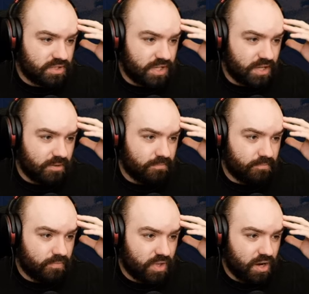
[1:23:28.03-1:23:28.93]

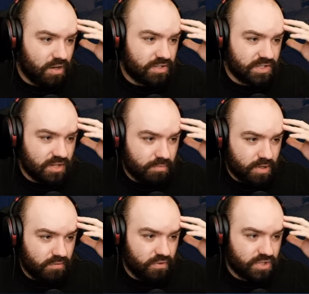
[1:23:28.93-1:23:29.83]
Damn. Characters that are
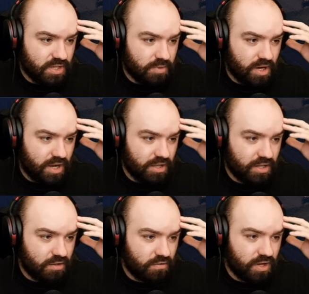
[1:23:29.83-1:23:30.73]
part of your team are
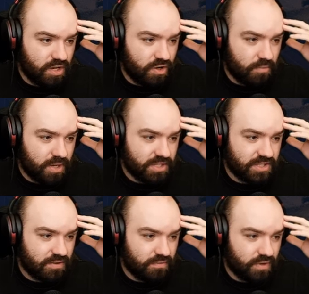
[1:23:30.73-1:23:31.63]
highlighted green in combat
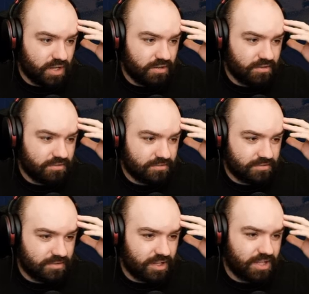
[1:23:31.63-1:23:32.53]
instead of red.
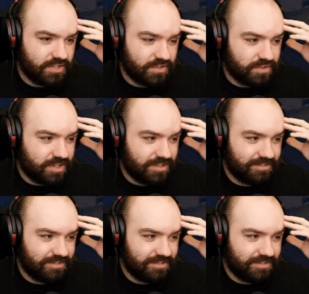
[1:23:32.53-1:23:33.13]
Oh, that's good.